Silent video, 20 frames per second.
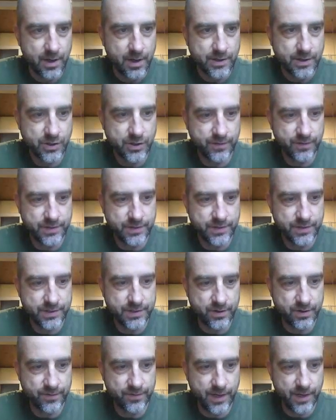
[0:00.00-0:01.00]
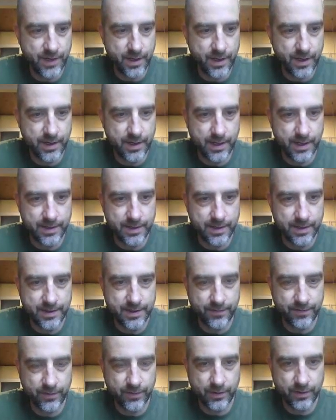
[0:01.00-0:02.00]
So if you surveyed a
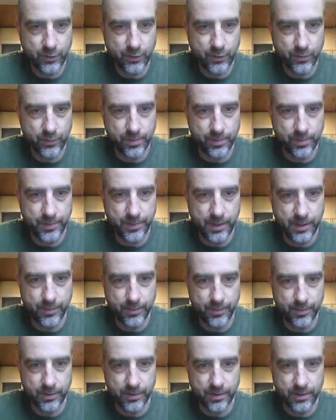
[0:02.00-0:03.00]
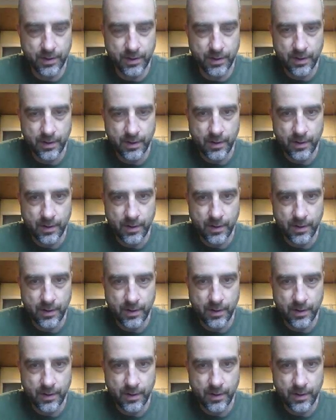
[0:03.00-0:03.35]
different group of people,